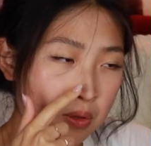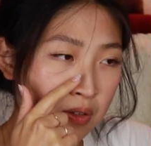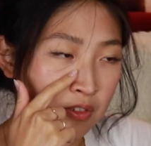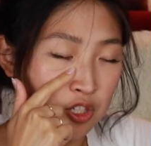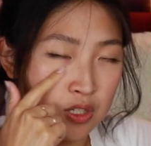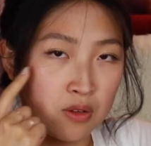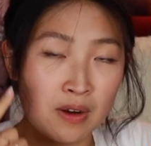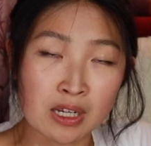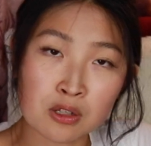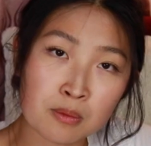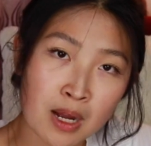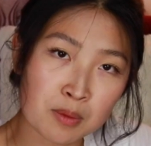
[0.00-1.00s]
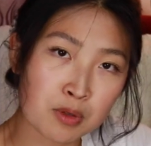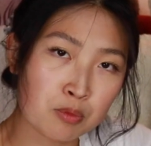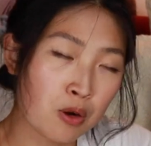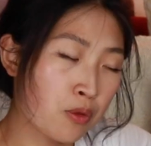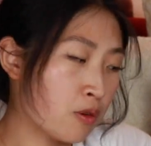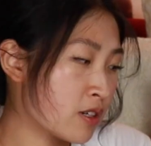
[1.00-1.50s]
or even just the regular MacBook
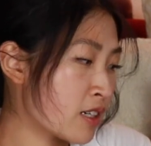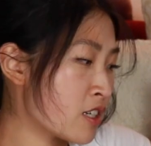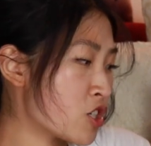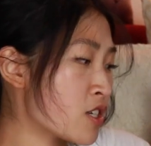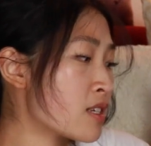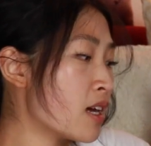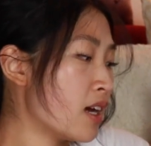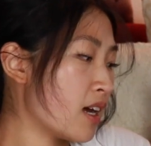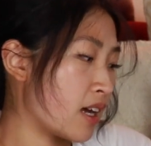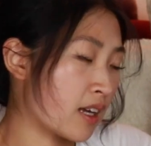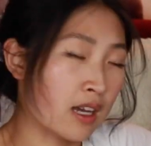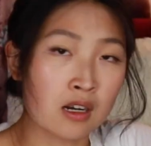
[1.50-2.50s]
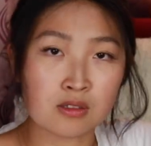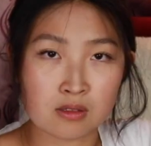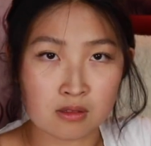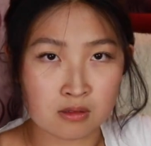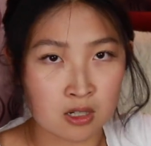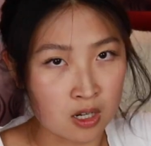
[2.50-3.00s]
Pro 13 inches. And again, I'll
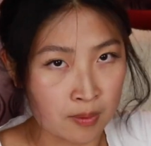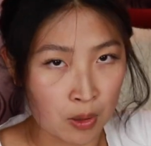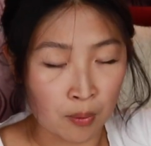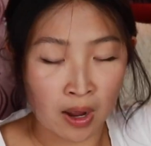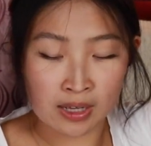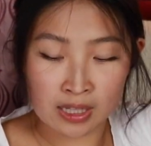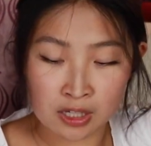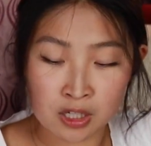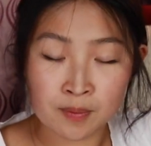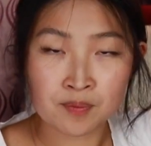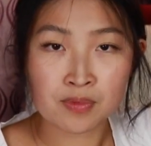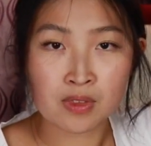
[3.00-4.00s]
talk about why later.